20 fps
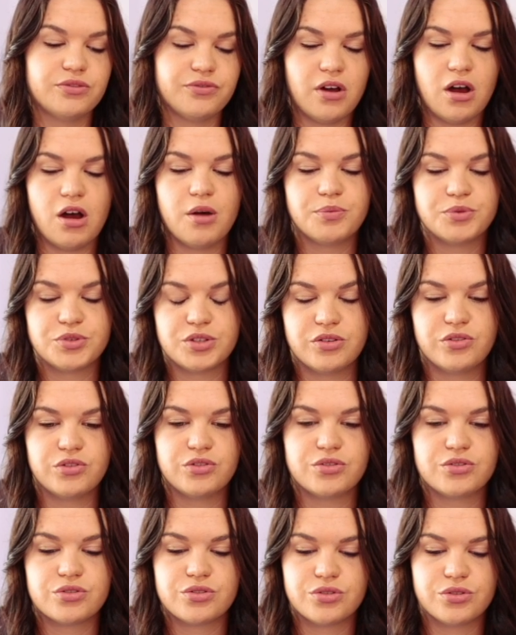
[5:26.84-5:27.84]
of
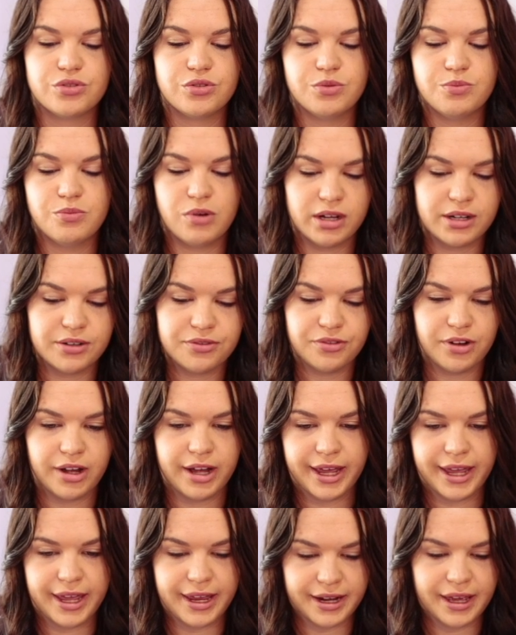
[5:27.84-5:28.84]
options to
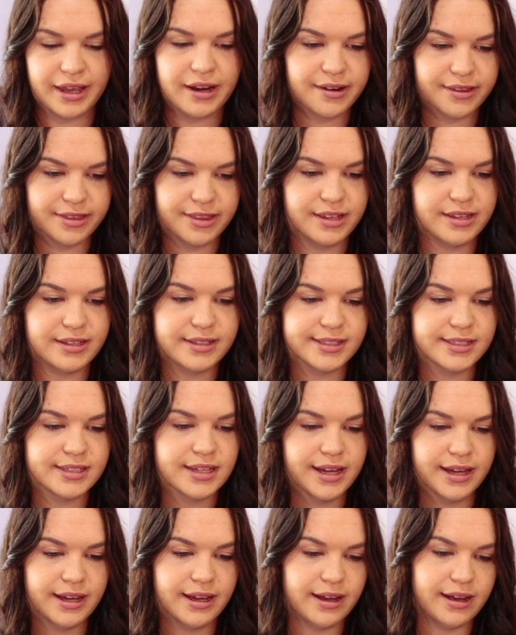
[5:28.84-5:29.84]
modify and edit this.
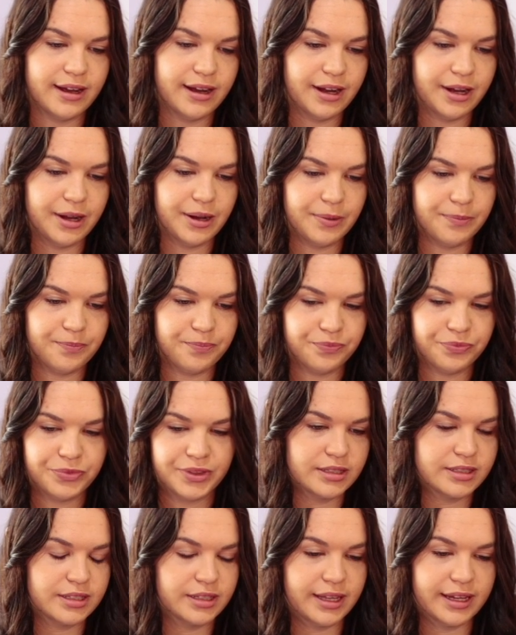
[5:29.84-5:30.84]

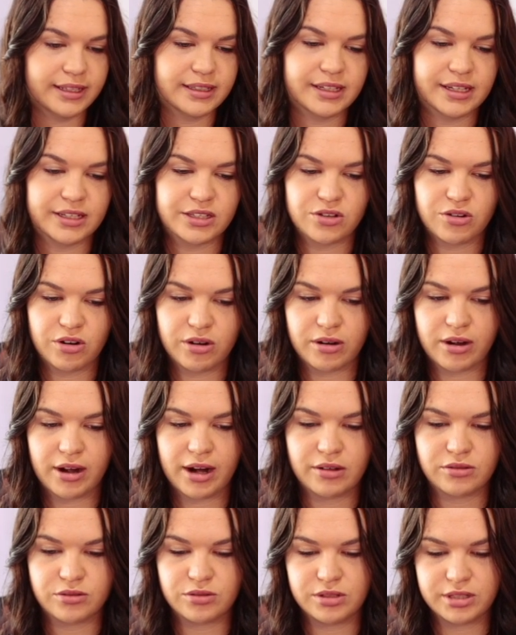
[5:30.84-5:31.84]
Select an Instagram
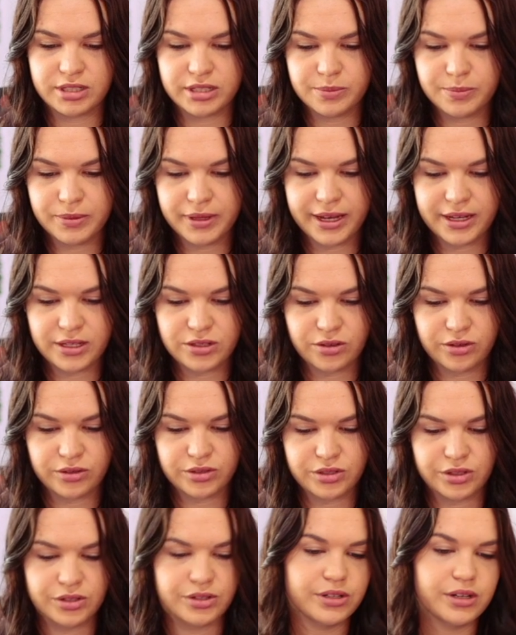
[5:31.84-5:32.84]
account to display. So
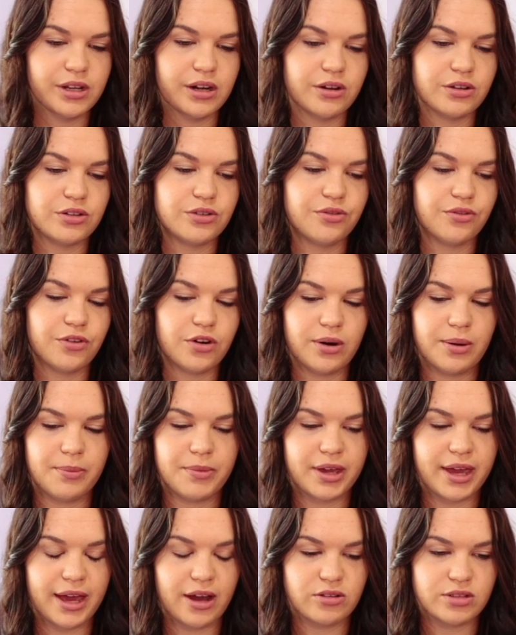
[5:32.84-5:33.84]
certain Instagram
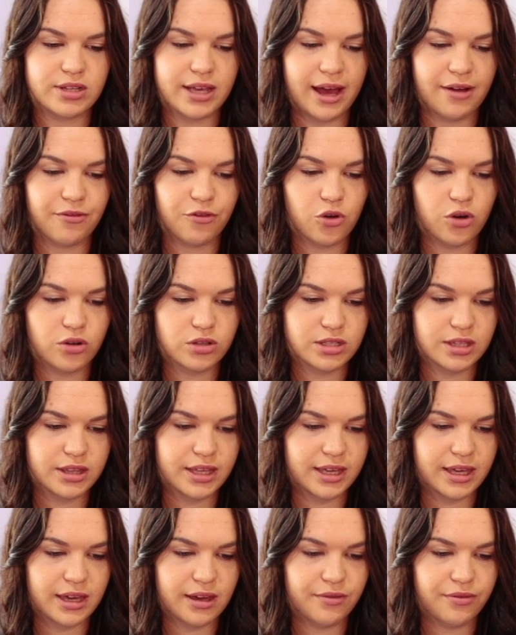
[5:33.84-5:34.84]
accounts have quotes that
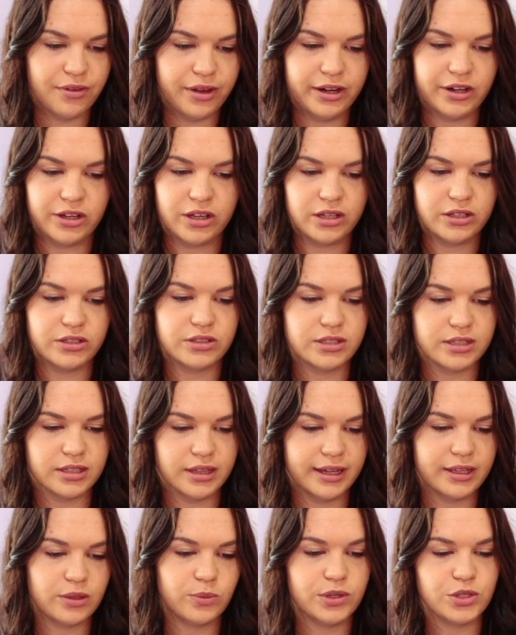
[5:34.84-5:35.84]
they give and you can
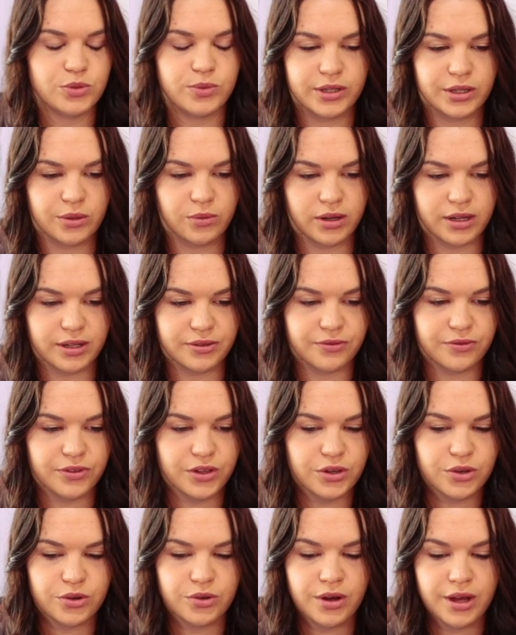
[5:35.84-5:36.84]
select which one you want to
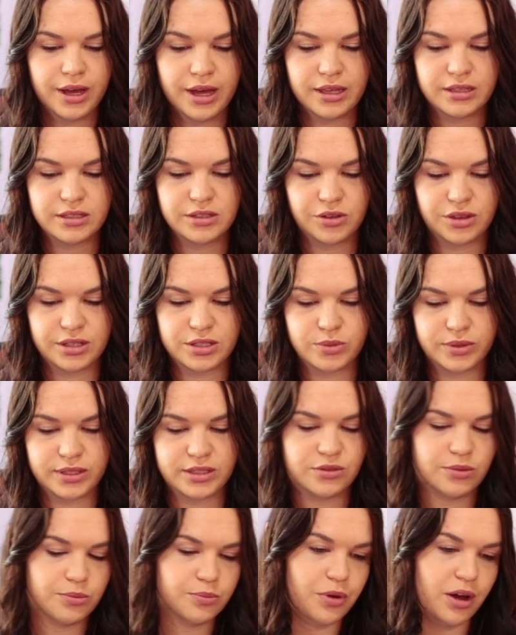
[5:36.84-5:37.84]
view. So this one
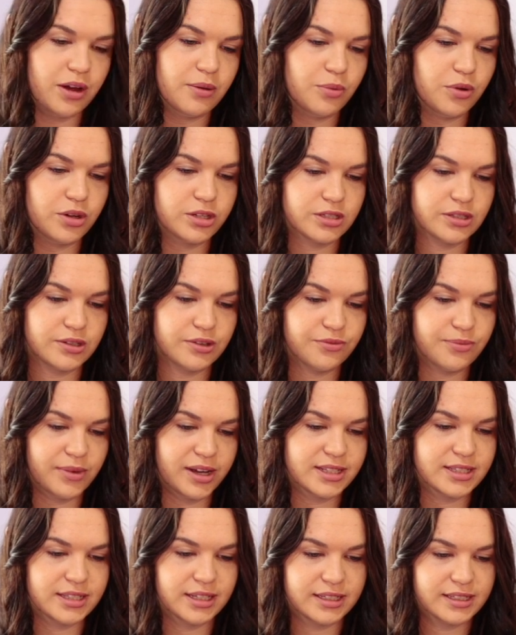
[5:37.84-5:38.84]
is from Positive
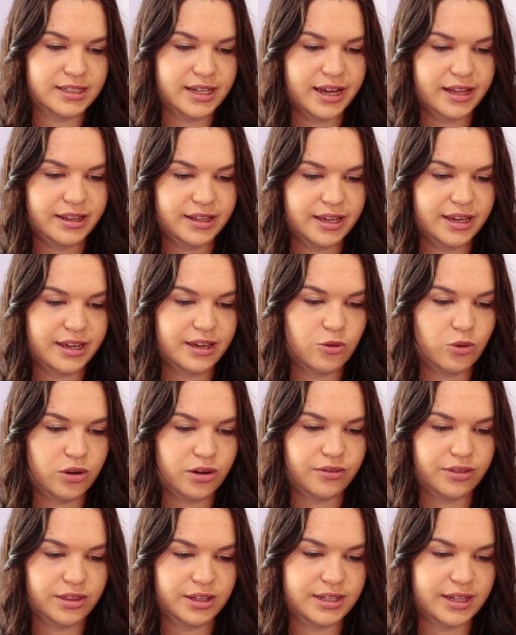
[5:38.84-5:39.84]
Mindset Daily, quote
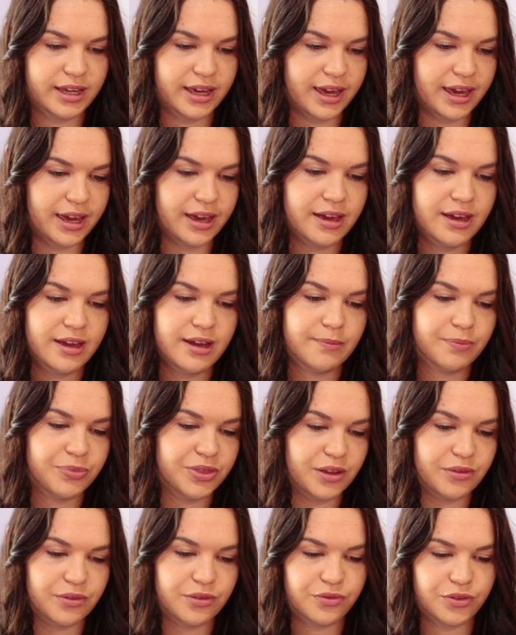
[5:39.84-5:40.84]
of the day.
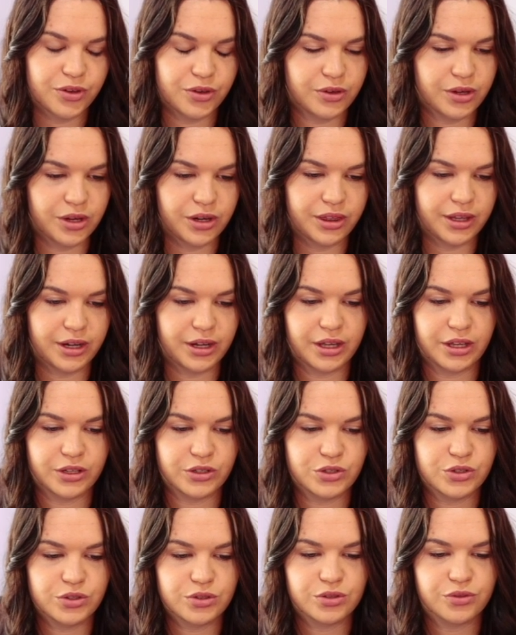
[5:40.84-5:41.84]
They have a few here that you can
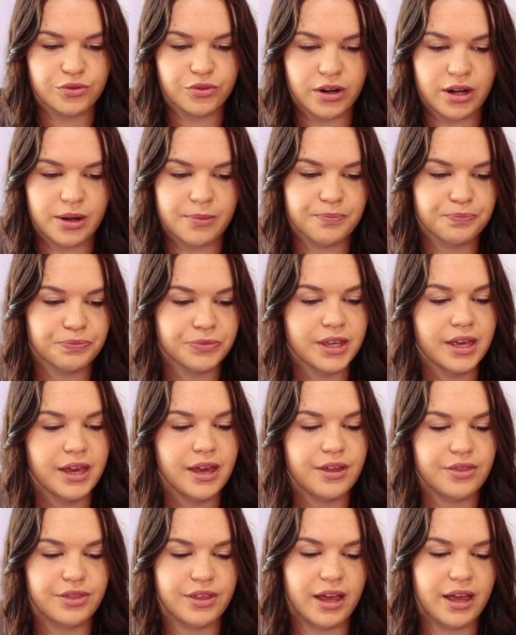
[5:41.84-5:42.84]
choose from.
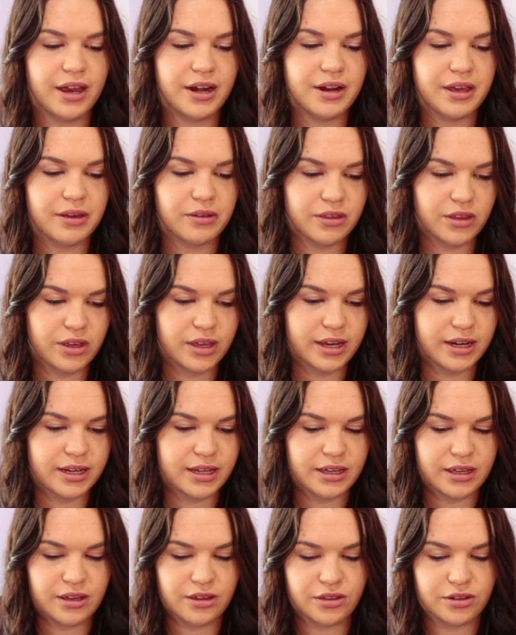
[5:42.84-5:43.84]
Then you
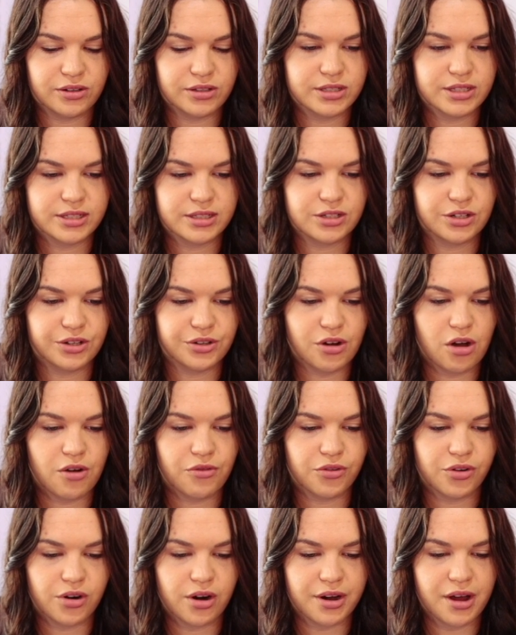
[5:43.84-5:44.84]
can either turn
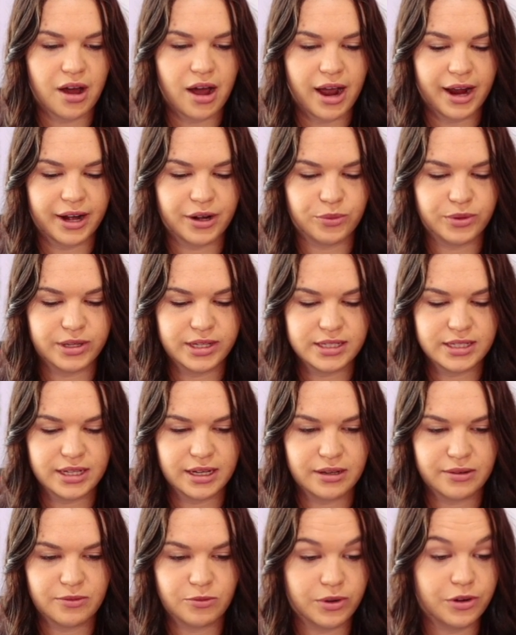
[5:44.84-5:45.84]
off or on hide
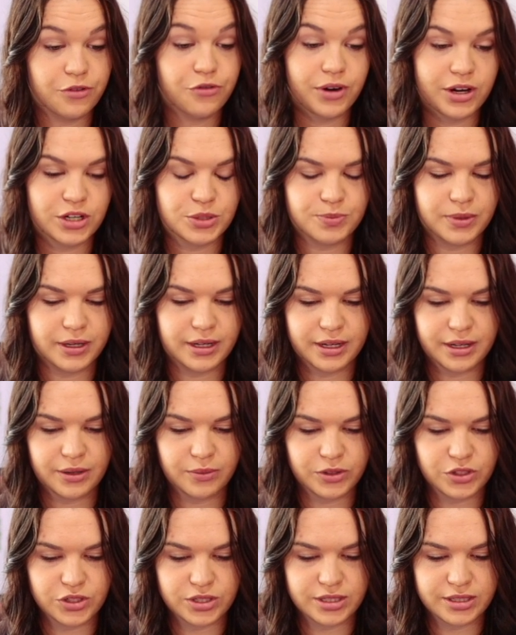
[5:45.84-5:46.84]
reset refresh button,
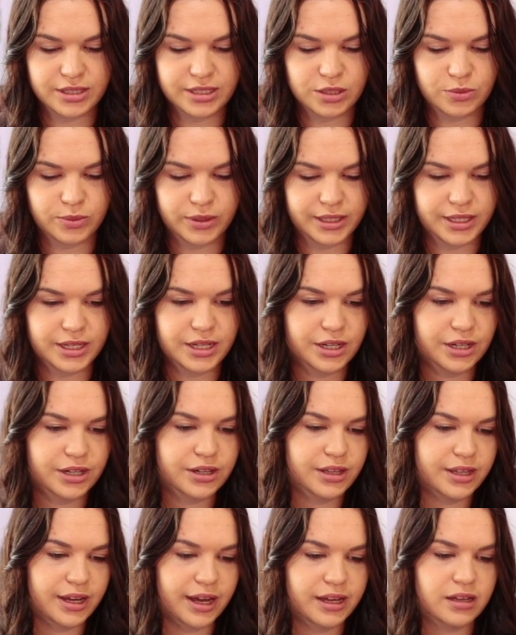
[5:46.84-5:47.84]
which is this one here,
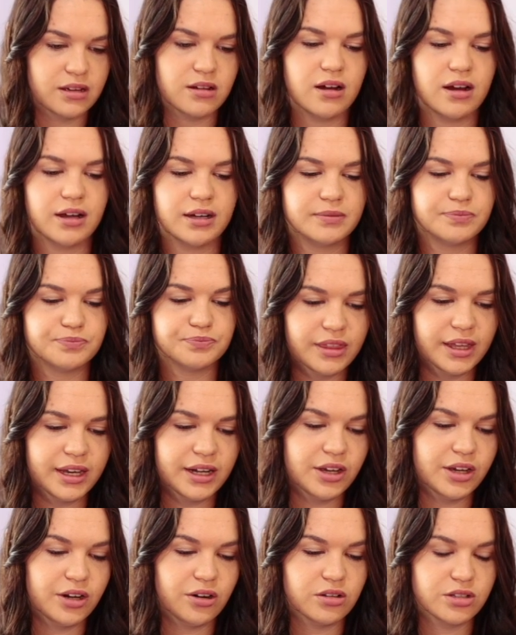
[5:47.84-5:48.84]
the icon. Then
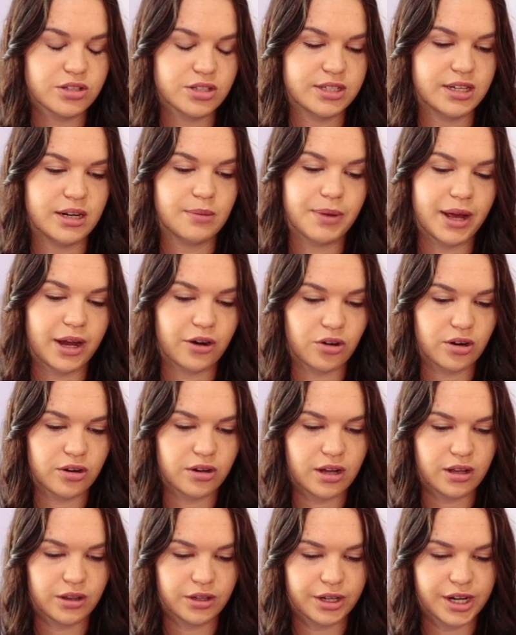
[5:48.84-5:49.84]
you can also set a background
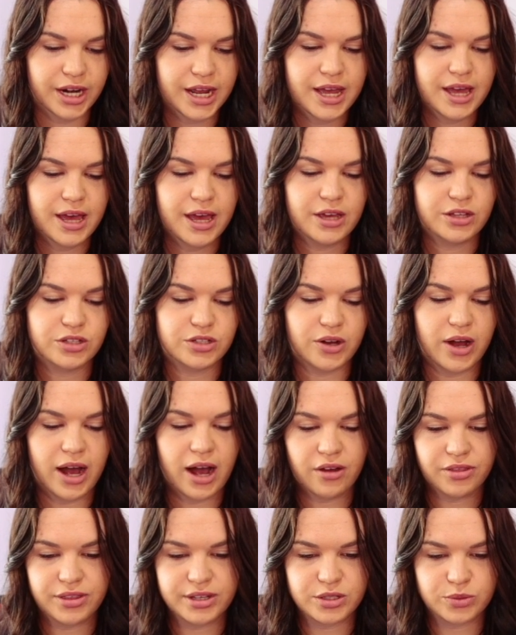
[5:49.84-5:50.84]
color. So
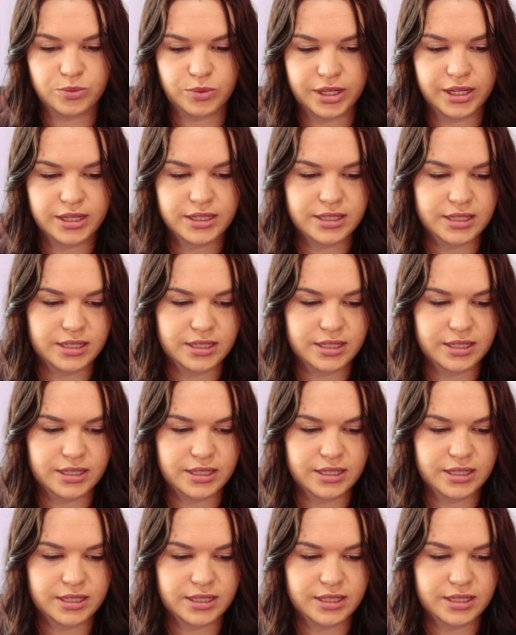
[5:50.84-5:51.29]
how this works